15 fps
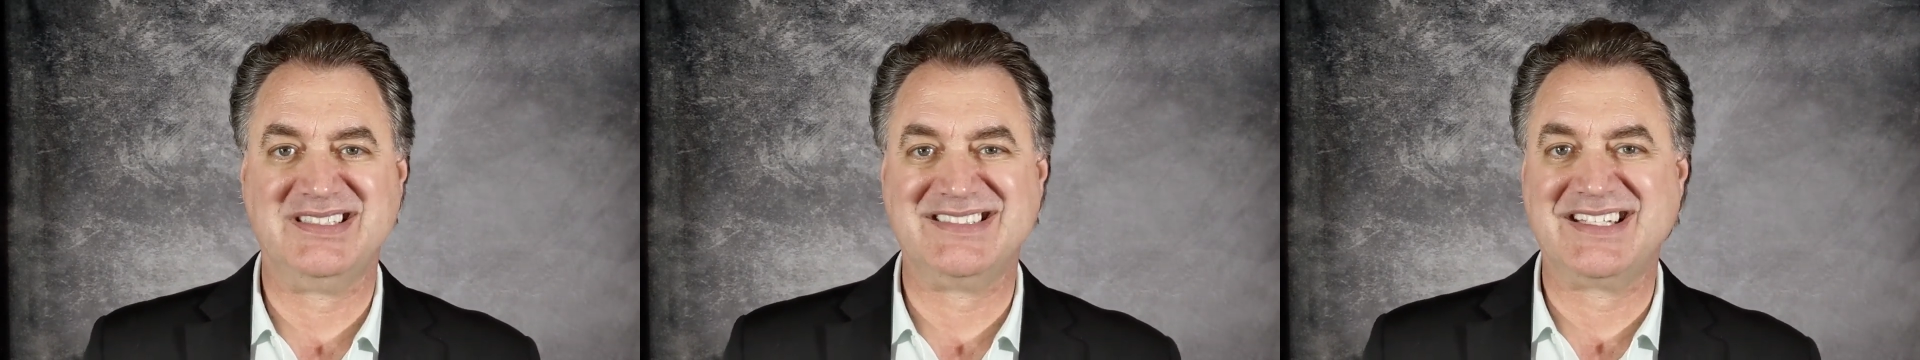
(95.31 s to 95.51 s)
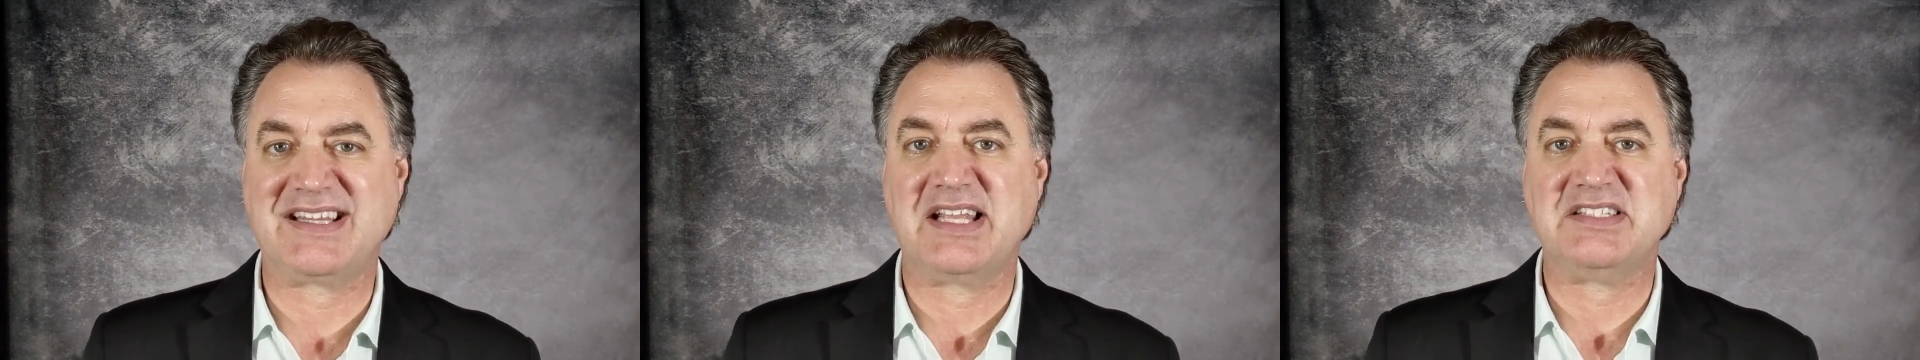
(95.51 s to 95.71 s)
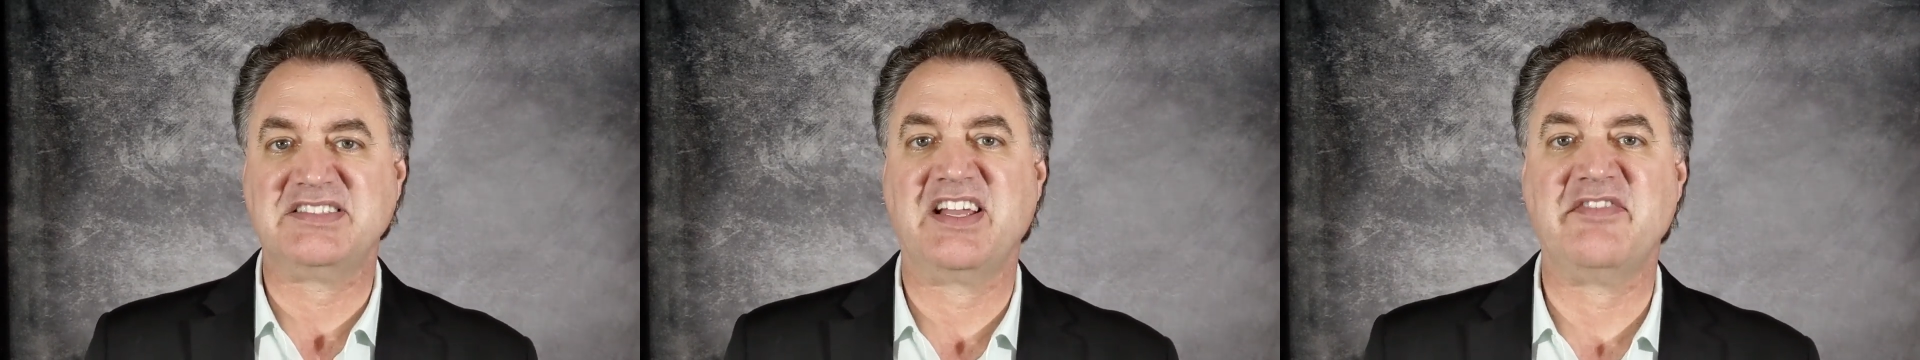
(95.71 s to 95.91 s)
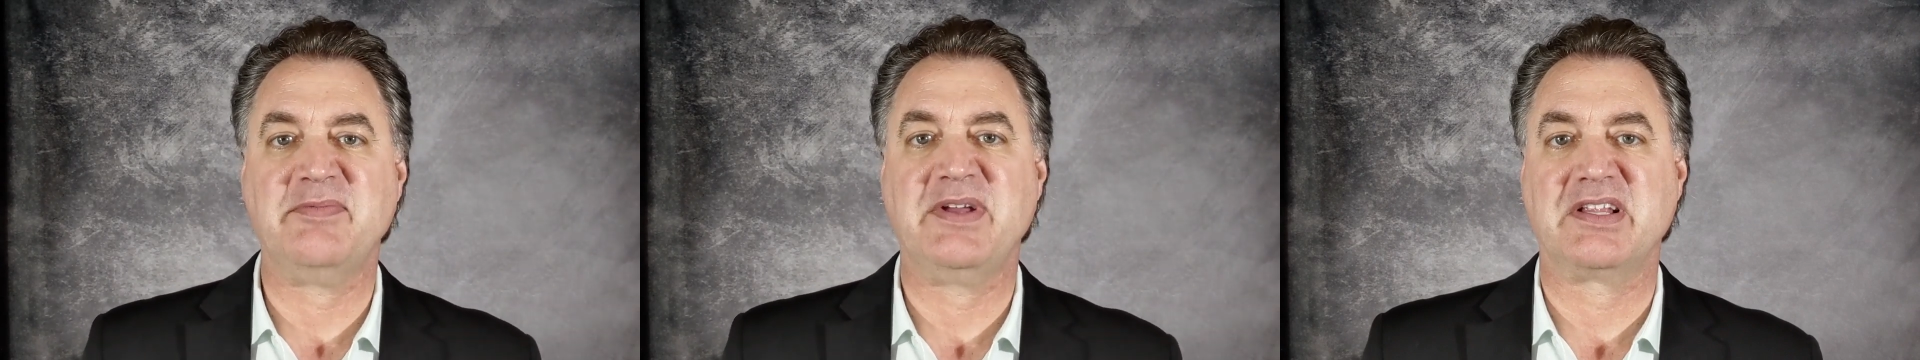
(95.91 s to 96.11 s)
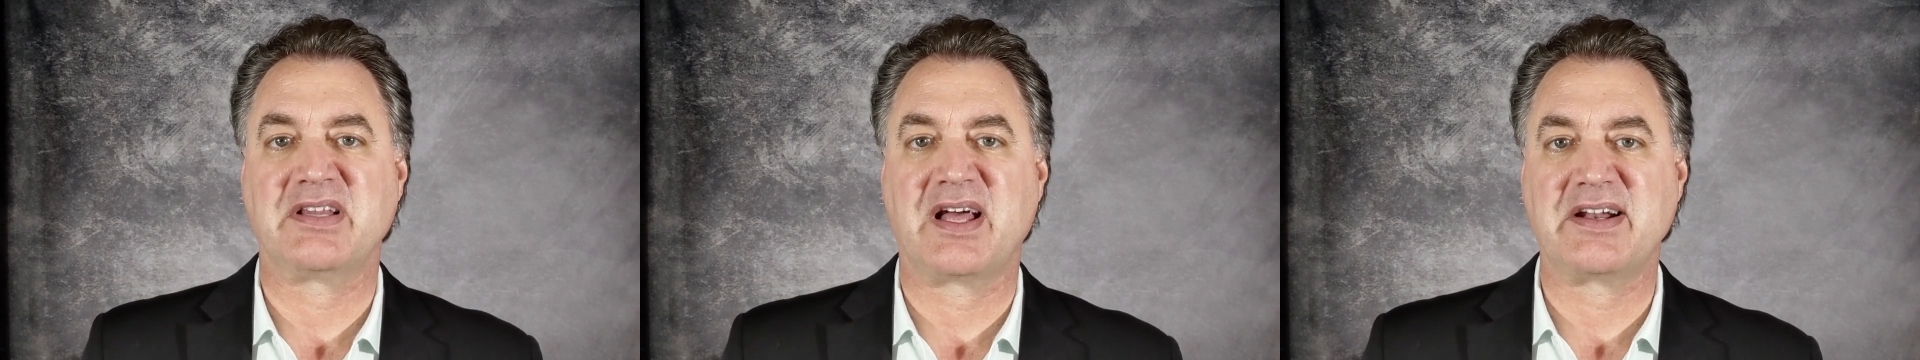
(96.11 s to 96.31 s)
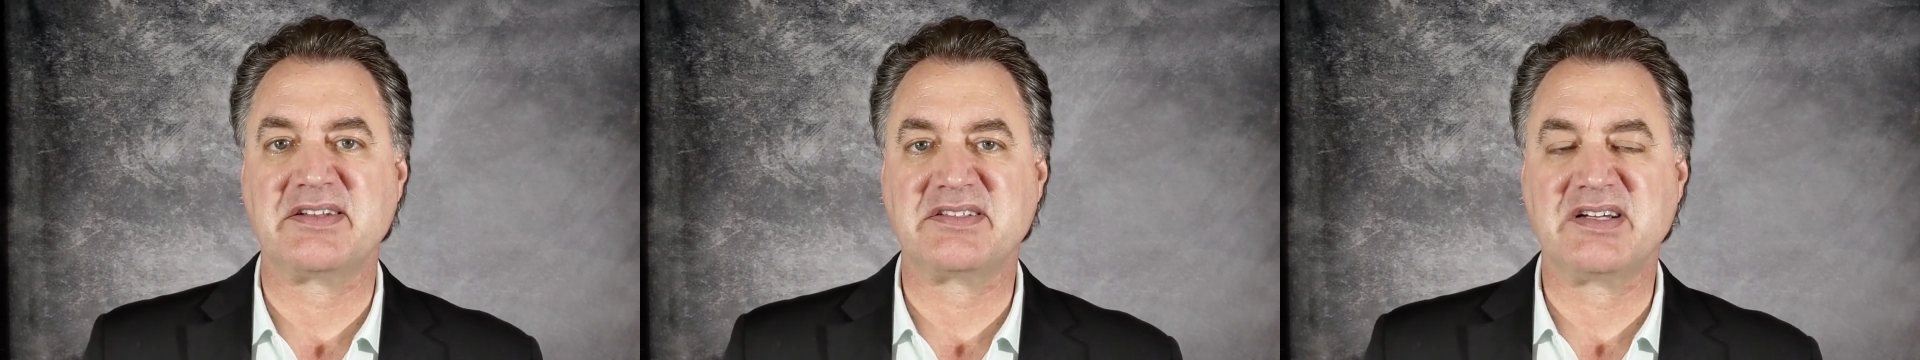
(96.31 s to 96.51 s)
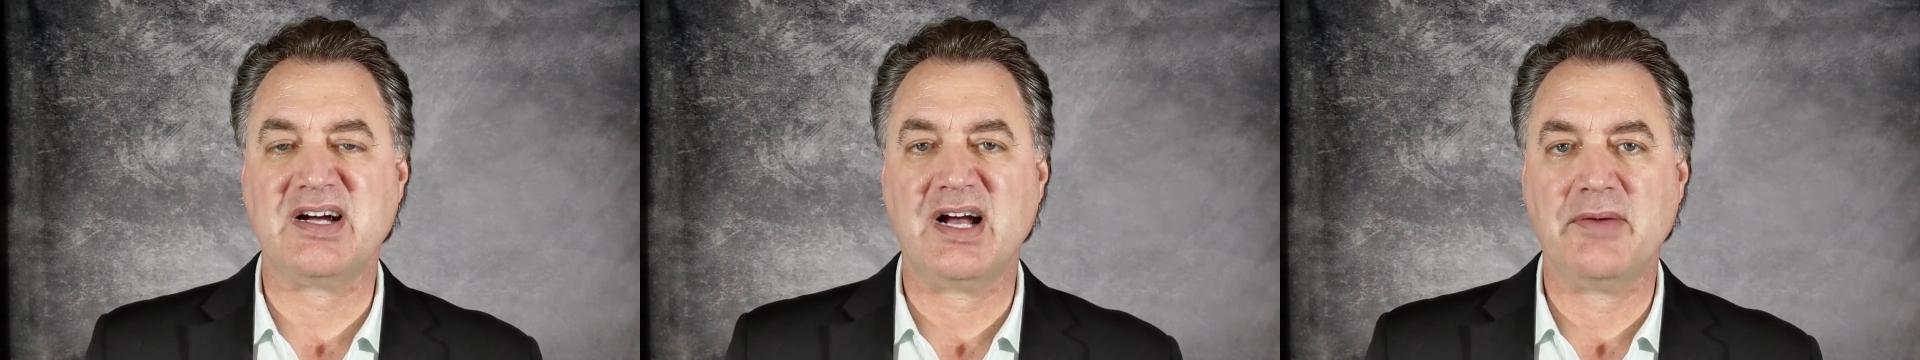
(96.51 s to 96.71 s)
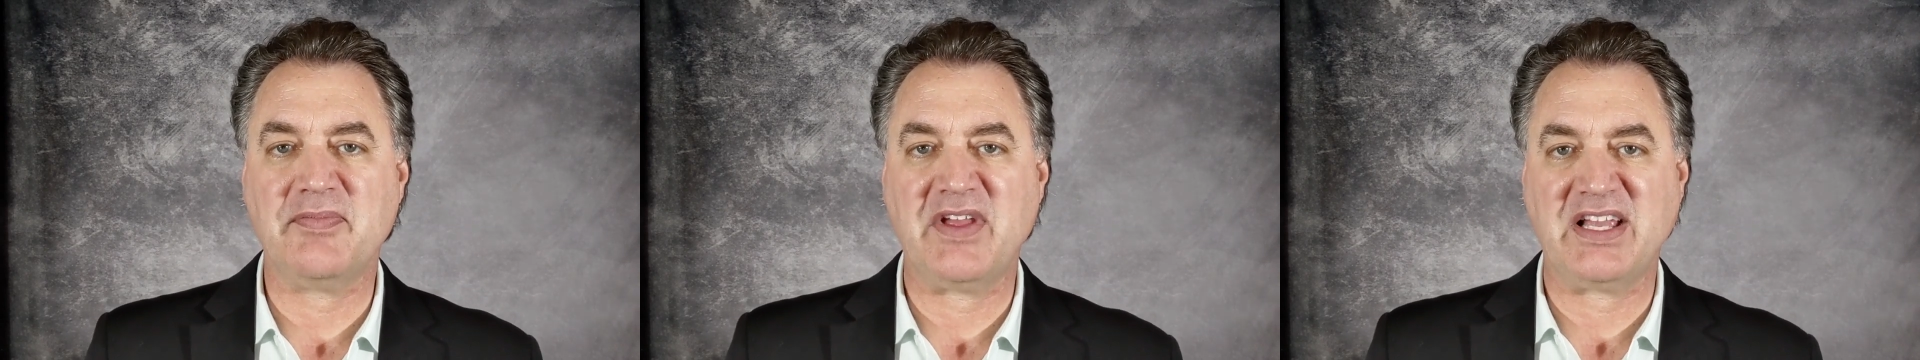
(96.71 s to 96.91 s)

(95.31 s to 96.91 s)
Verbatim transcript: is that they save me a lot of time.